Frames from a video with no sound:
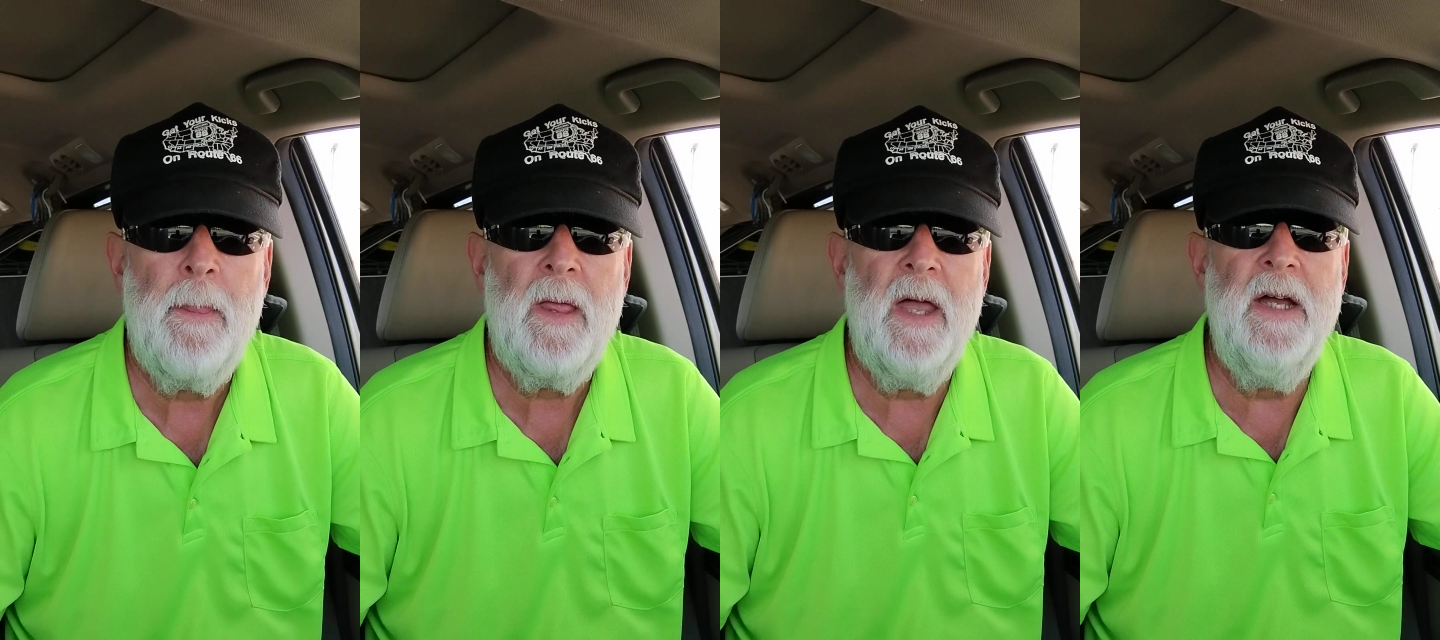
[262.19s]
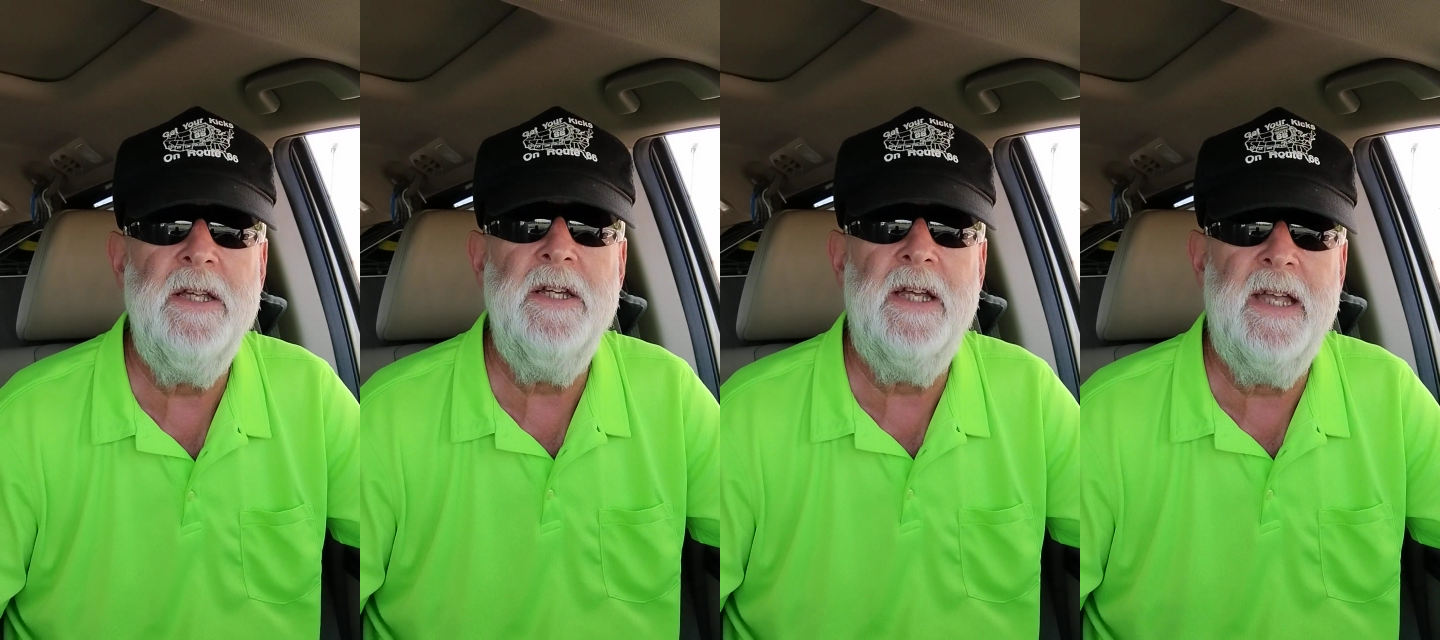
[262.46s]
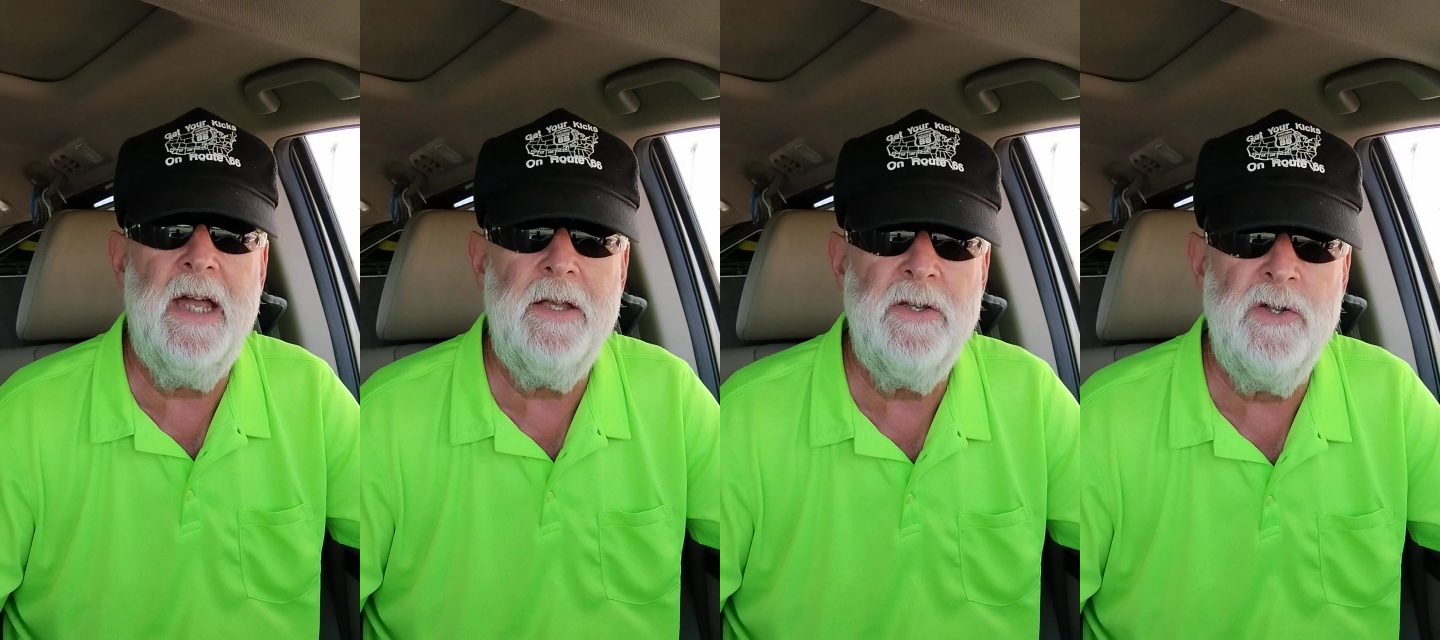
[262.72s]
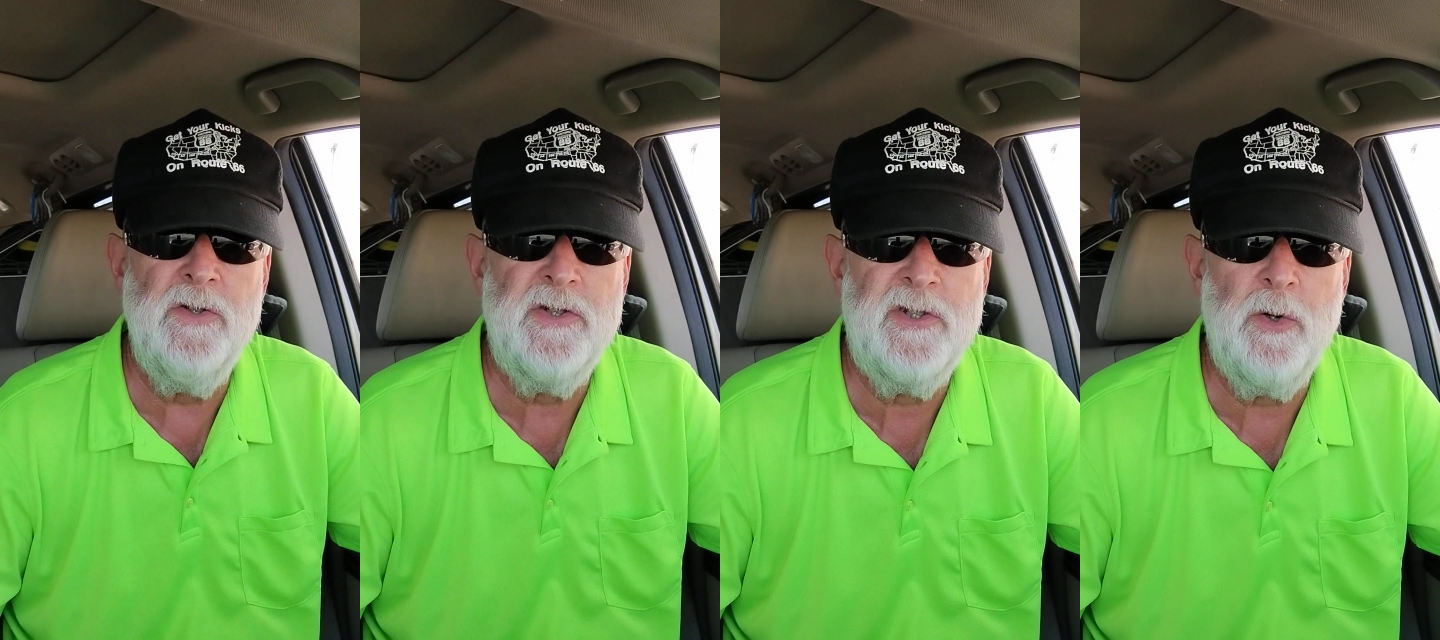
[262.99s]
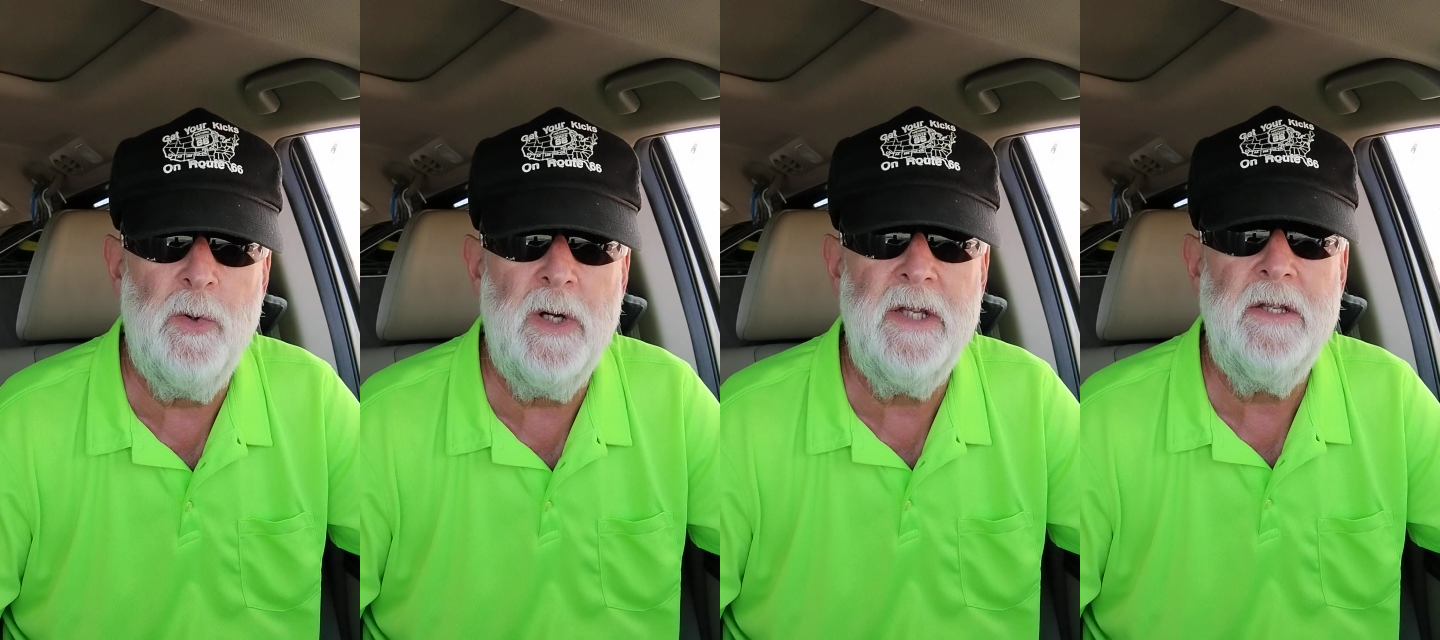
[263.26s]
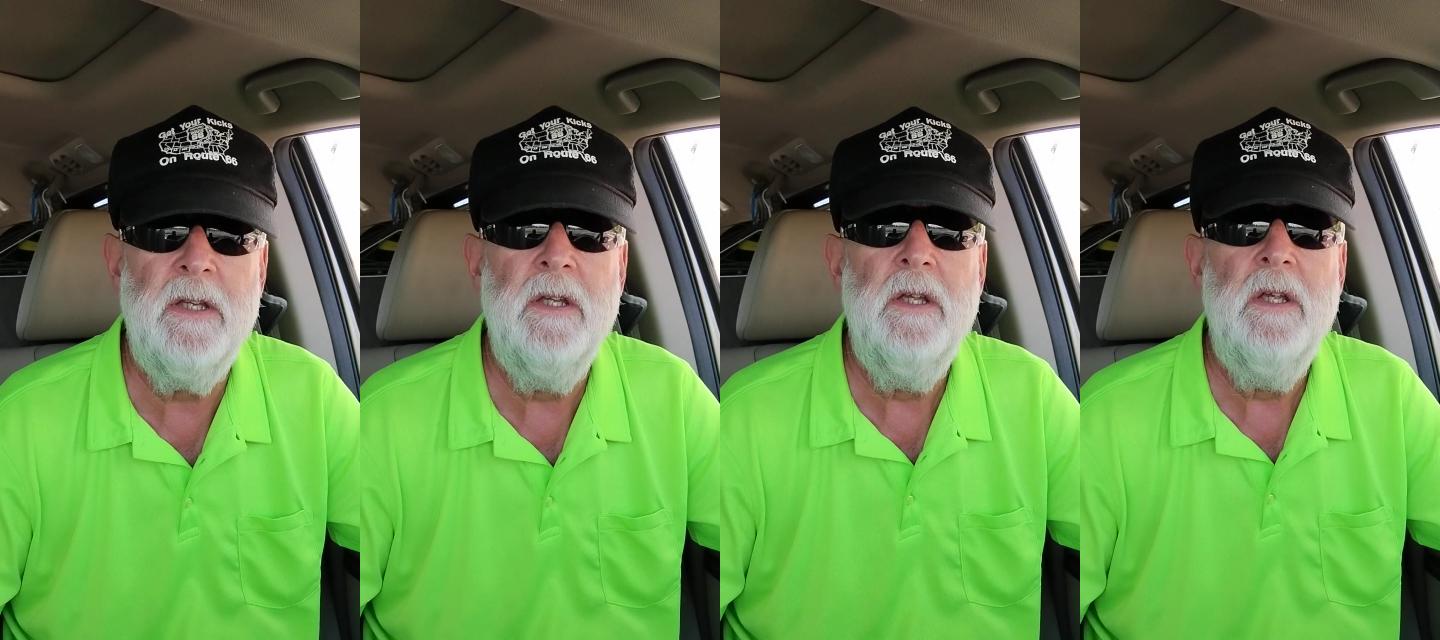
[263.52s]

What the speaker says: Okay, you get used to it.